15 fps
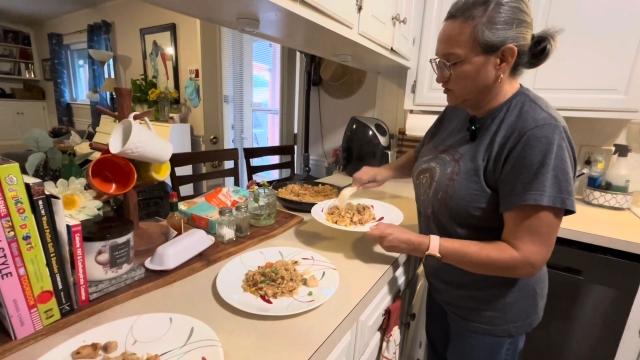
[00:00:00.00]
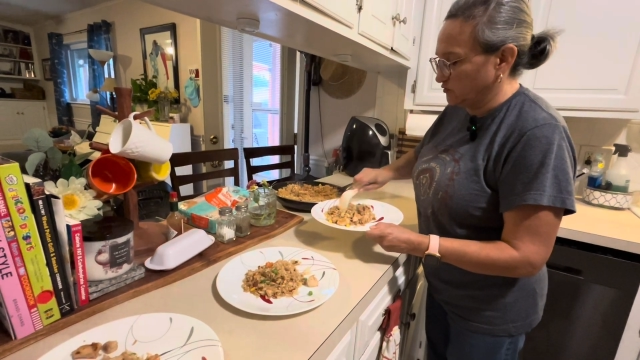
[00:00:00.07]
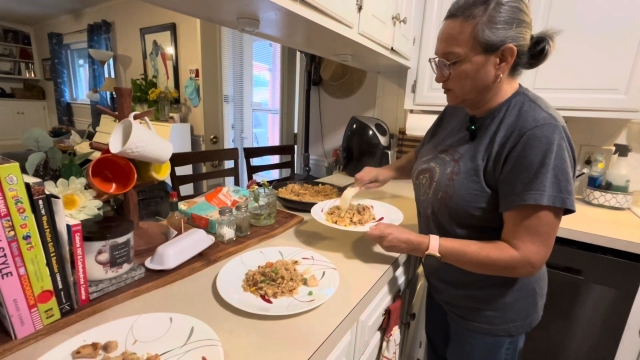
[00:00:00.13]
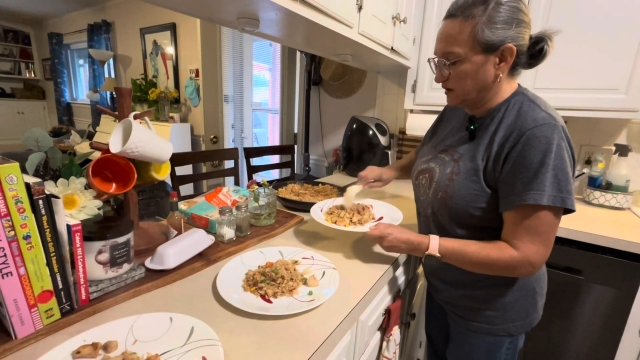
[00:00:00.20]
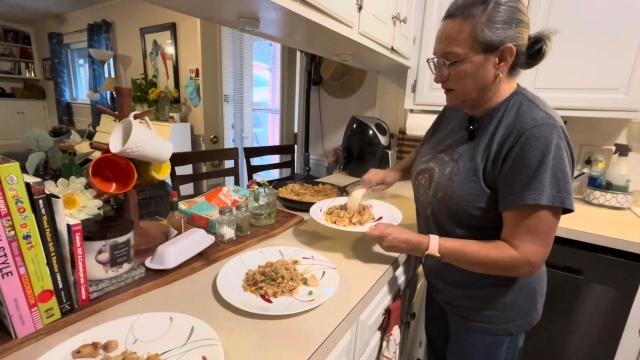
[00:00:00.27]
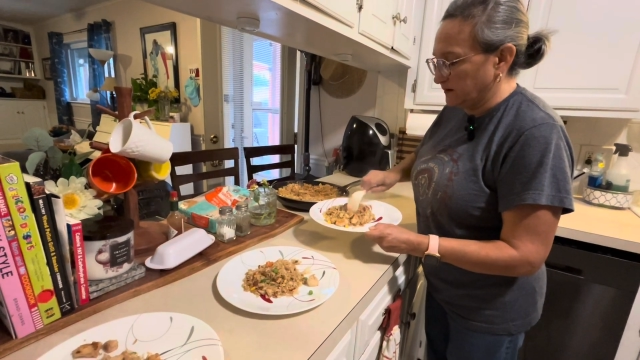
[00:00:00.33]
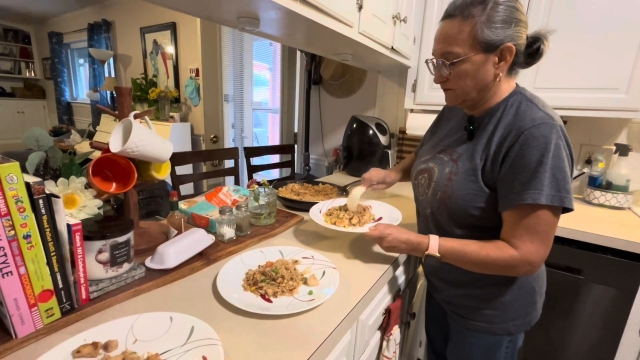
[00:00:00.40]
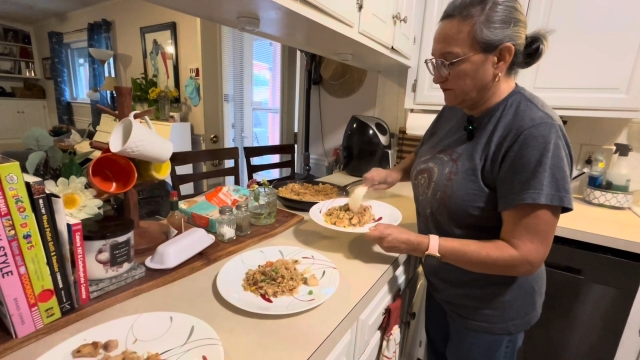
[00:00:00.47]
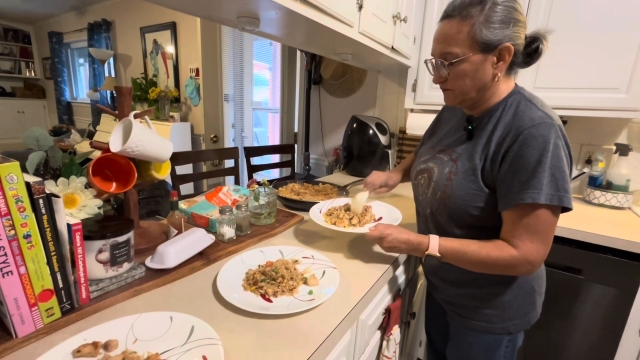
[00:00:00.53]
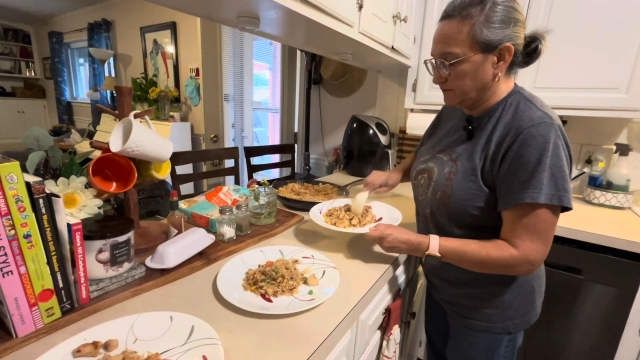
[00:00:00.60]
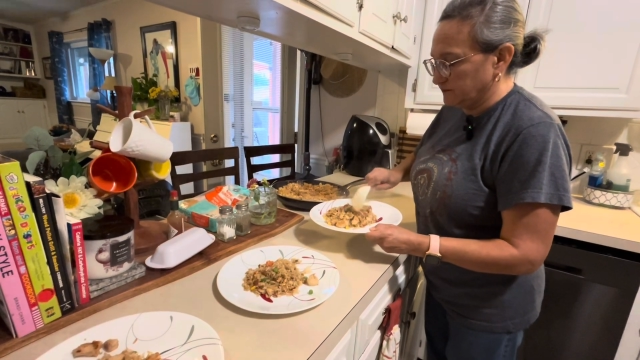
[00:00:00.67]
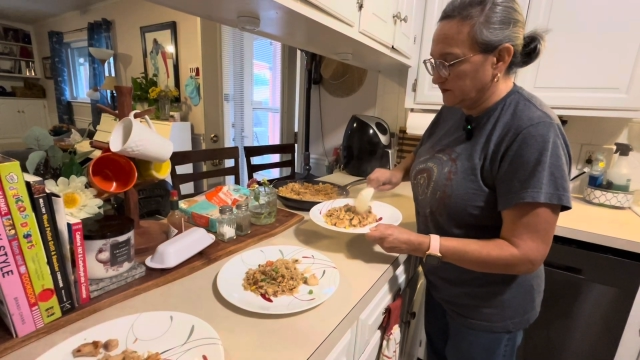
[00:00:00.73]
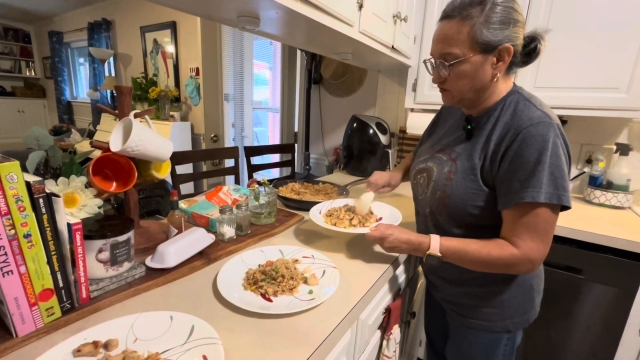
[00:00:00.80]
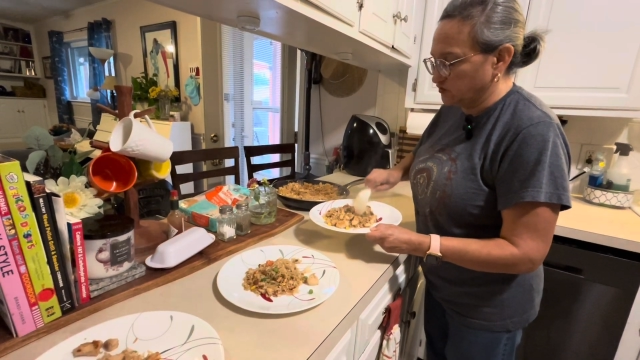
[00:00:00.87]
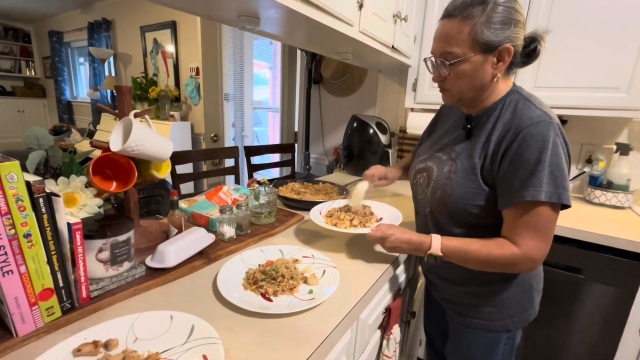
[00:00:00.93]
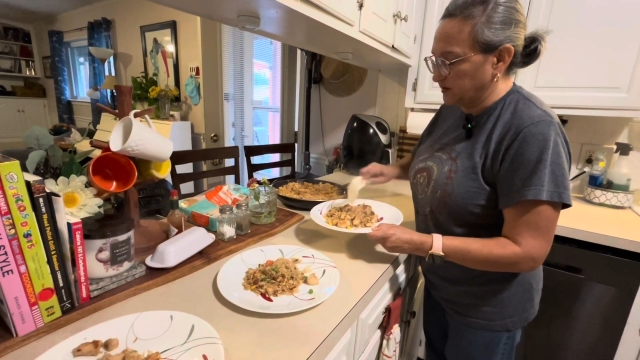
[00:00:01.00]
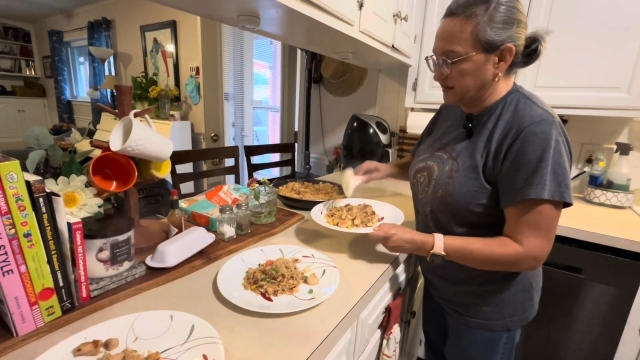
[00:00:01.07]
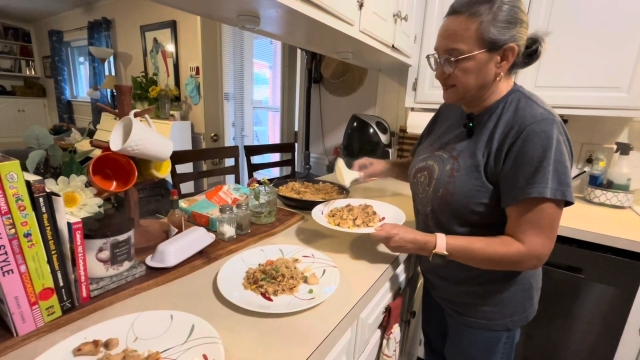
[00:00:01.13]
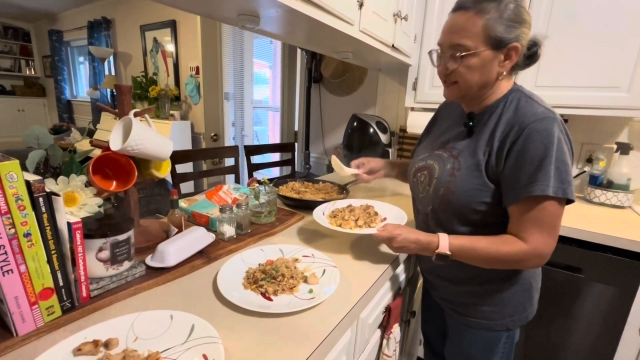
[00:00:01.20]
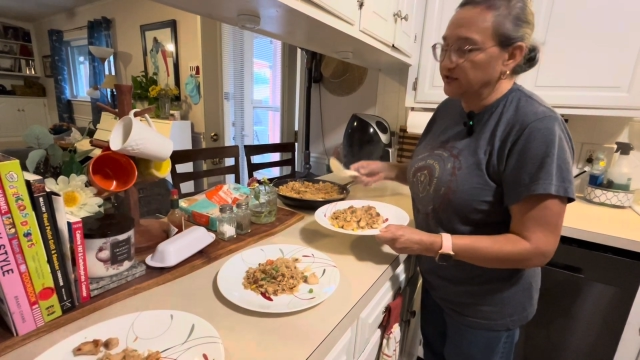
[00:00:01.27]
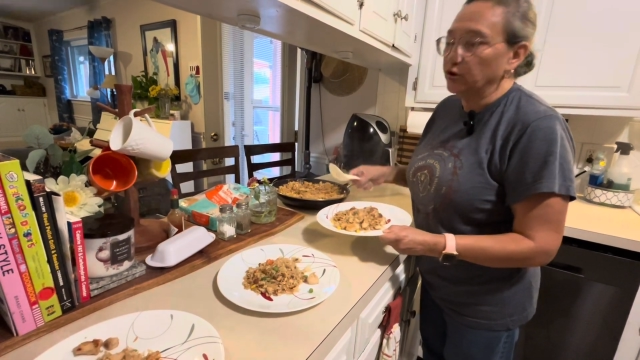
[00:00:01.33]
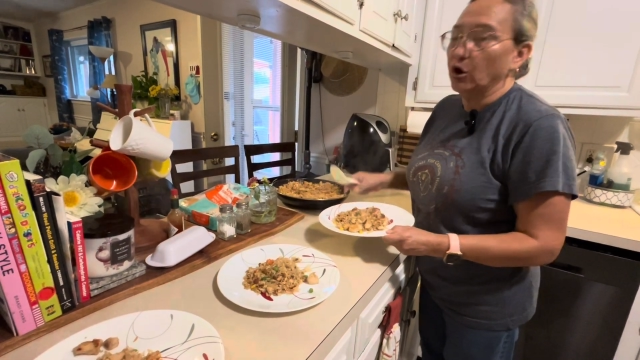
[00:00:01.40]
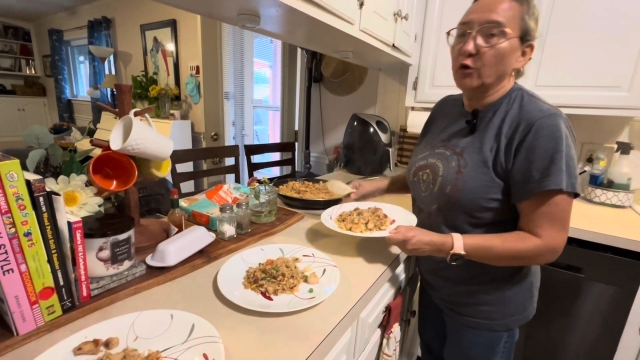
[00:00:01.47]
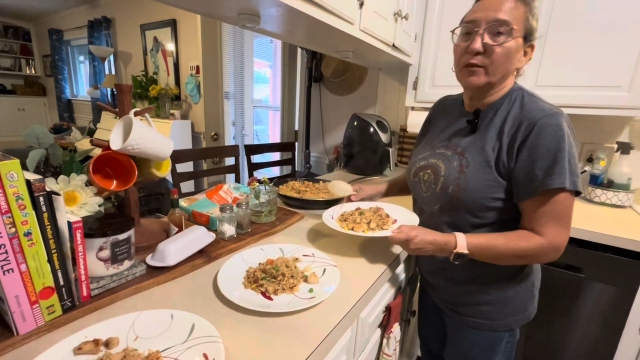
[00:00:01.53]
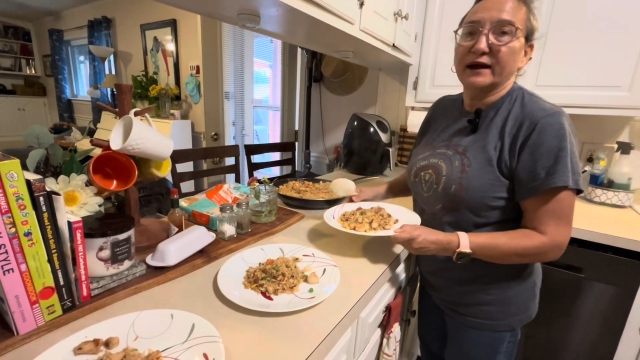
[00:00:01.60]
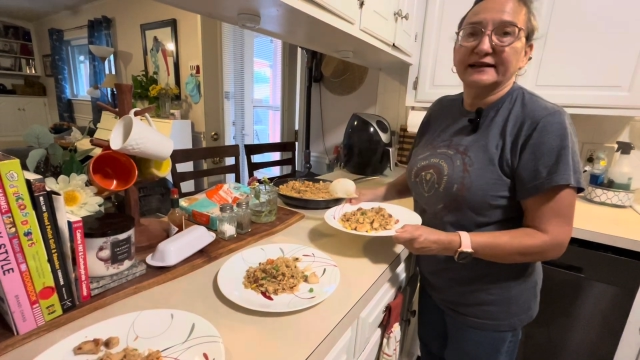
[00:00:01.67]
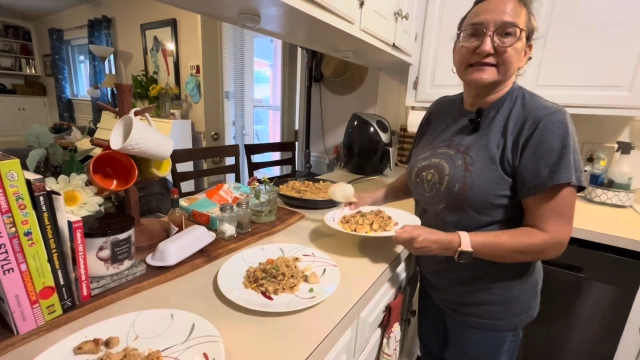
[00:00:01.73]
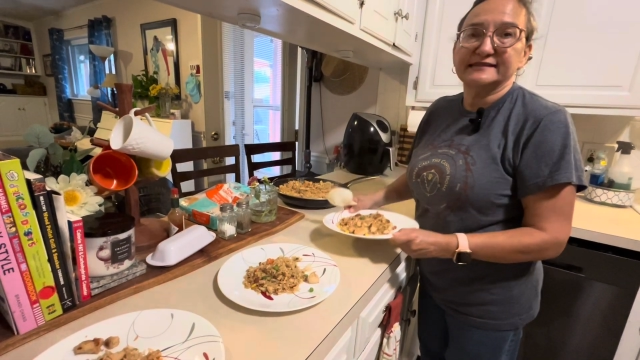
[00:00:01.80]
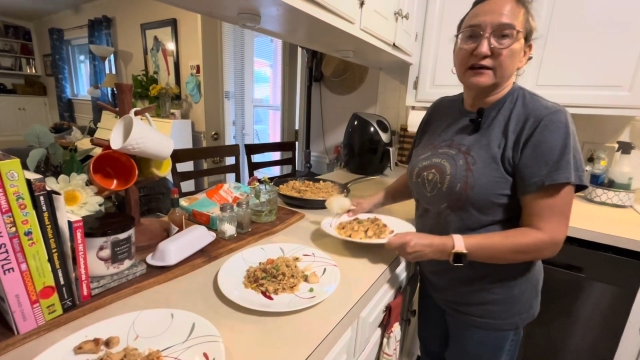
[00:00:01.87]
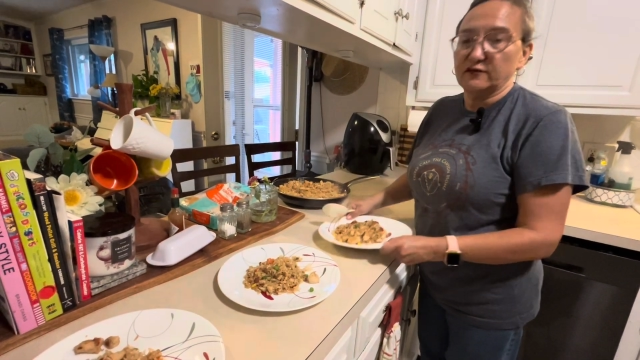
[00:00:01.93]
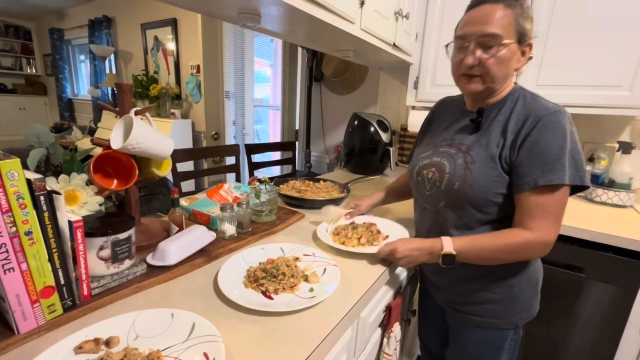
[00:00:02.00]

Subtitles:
be a dinner all by itself.